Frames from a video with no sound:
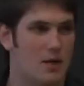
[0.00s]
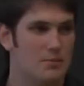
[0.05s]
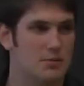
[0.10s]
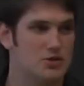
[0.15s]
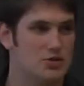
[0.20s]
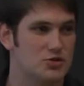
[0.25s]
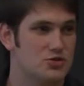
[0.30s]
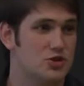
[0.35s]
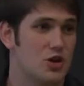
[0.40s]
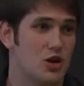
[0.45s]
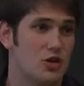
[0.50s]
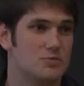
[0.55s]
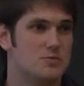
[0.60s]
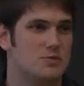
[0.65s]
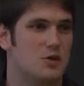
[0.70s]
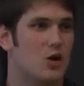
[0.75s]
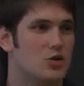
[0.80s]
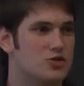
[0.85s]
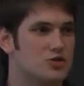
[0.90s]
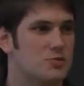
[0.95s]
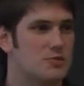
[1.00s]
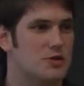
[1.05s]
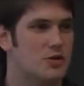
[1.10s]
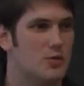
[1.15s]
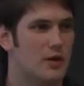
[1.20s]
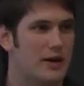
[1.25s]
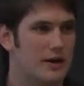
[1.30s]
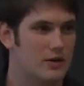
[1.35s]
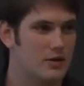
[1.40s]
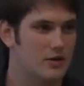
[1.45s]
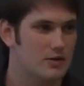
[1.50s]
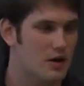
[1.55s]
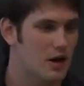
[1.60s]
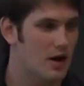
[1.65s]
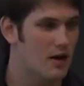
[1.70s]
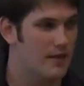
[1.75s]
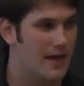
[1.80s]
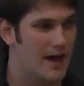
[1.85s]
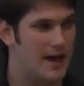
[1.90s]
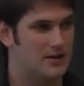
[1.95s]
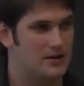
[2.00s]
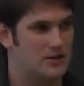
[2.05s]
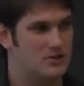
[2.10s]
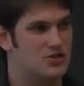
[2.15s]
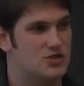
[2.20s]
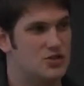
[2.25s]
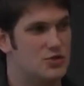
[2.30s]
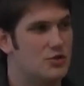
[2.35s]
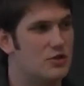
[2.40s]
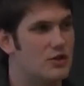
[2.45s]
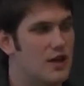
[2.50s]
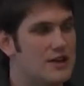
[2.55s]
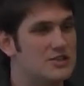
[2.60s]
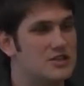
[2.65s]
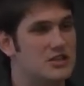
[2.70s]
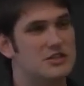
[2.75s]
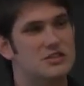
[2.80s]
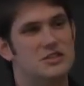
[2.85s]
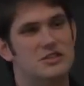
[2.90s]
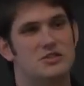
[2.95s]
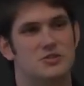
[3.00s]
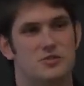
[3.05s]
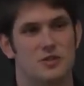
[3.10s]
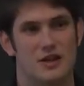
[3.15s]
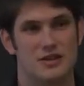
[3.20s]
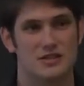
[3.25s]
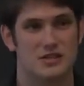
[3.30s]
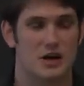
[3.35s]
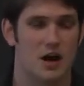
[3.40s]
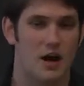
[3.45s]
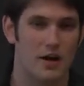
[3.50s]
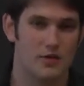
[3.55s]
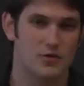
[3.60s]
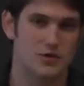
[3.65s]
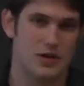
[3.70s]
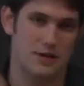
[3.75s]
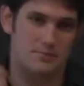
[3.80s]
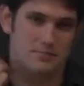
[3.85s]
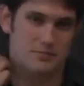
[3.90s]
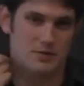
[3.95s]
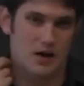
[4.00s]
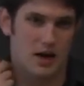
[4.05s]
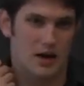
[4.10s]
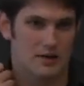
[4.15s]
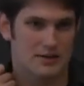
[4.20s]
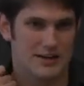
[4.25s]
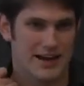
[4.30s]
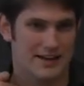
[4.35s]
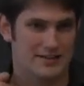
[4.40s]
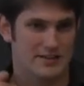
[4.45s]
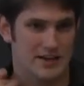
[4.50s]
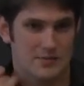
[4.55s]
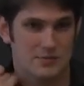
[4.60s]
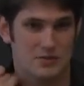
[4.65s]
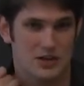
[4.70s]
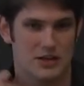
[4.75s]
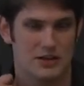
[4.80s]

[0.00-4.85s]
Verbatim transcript: But you should also be aware that serializing and deserializing other data types,